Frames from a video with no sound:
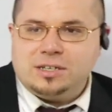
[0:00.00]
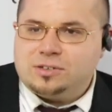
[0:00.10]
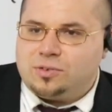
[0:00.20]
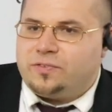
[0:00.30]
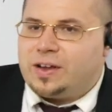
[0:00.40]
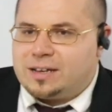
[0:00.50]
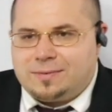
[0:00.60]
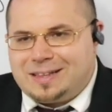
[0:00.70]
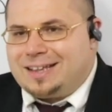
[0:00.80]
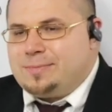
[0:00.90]
or effective,
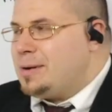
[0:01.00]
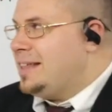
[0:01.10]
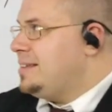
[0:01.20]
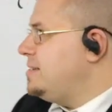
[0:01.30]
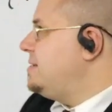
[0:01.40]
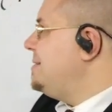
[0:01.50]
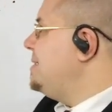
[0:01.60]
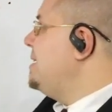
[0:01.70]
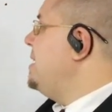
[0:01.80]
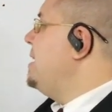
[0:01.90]
like keep in mind this is,
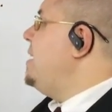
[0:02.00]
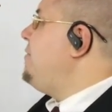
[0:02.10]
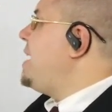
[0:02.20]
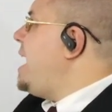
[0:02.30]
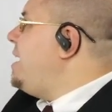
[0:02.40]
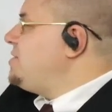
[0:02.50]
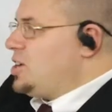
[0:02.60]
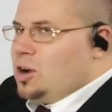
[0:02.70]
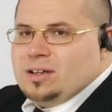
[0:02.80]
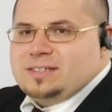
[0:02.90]
if k is a
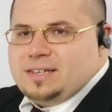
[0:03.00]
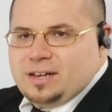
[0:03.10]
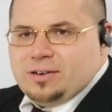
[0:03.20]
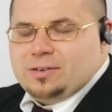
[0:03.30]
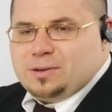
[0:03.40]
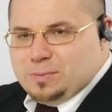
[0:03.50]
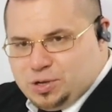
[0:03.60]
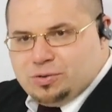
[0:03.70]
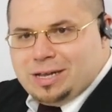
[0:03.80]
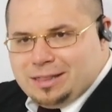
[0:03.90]
constant here,
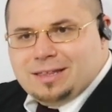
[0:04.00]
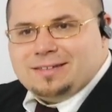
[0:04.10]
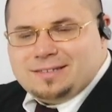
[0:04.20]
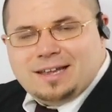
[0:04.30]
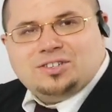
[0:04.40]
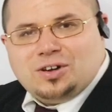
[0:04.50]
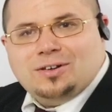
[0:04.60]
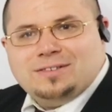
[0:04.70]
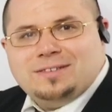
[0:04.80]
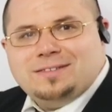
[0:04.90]
computing this takes
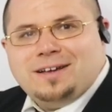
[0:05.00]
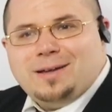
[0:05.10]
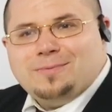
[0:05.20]
constant time,